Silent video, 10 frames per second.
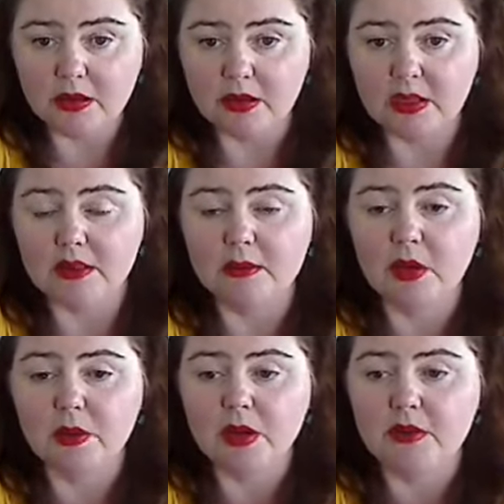on it at the
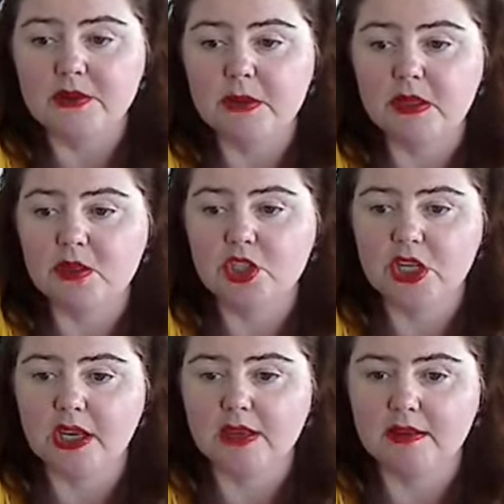moment. I've spent a good
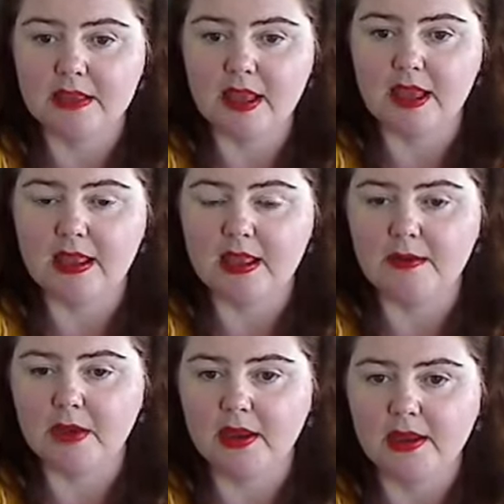chunk of the day in
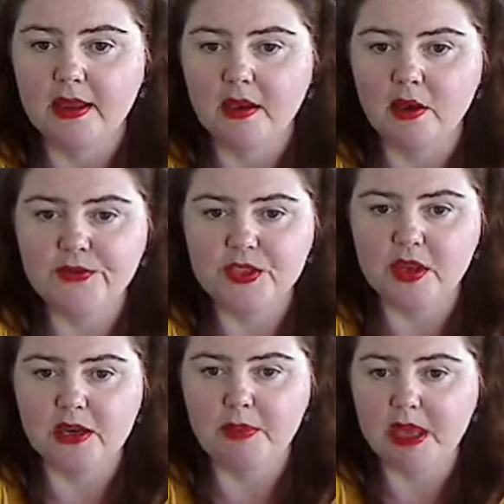my
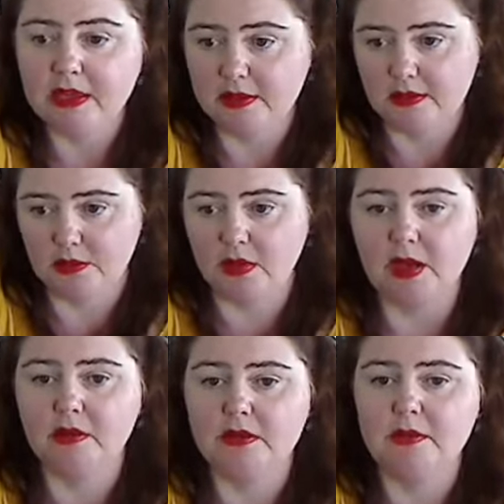offsider Baden, who I
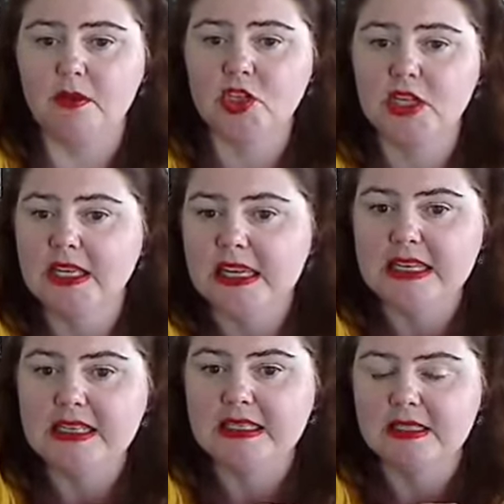know is watching.
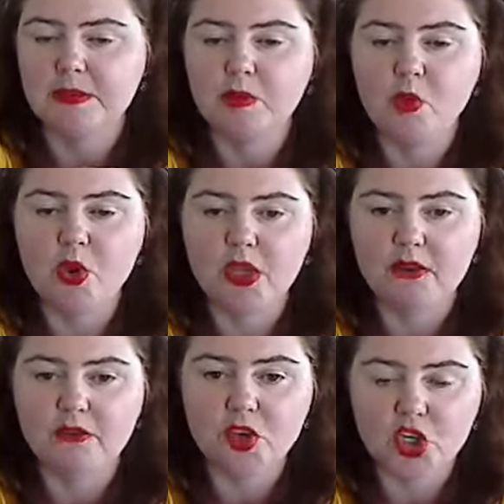He has been
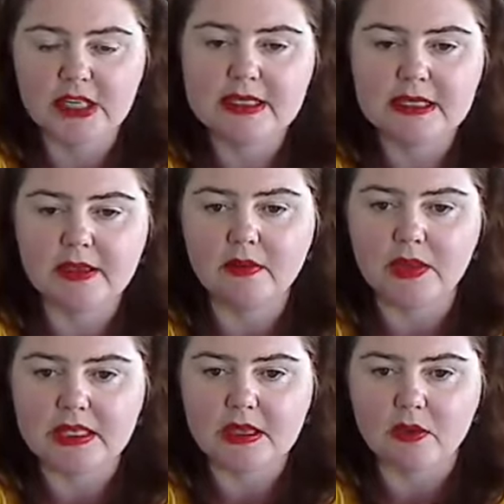working furiously on
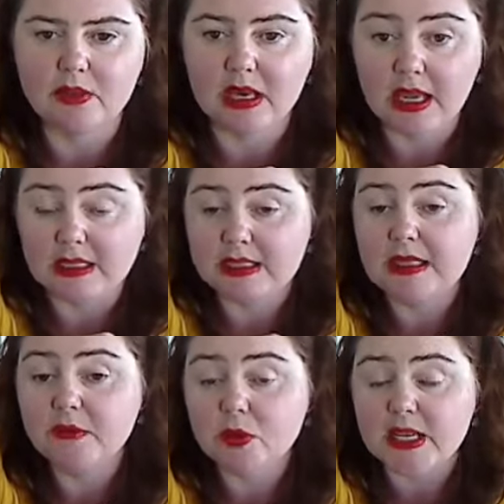this over the last
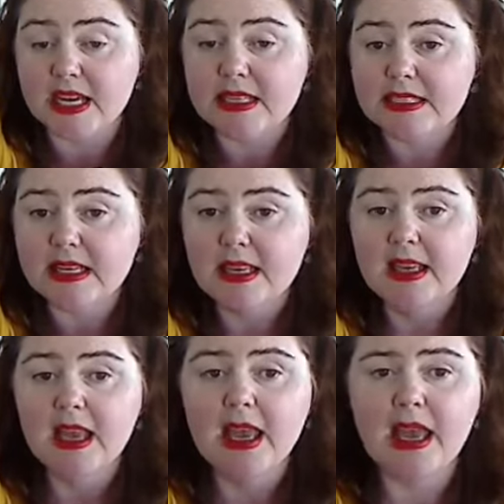several days.
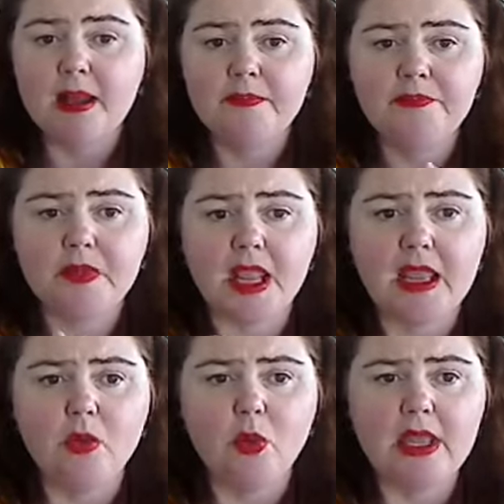
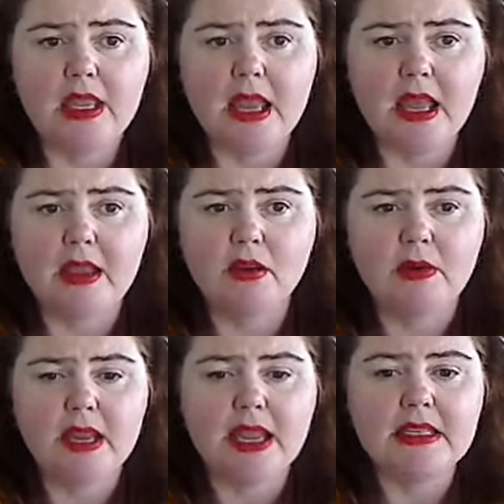And we are
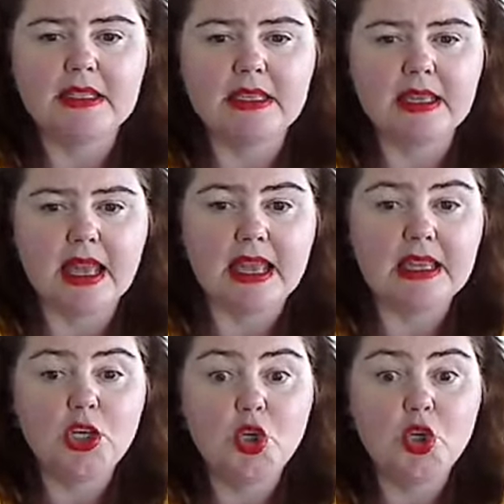creating a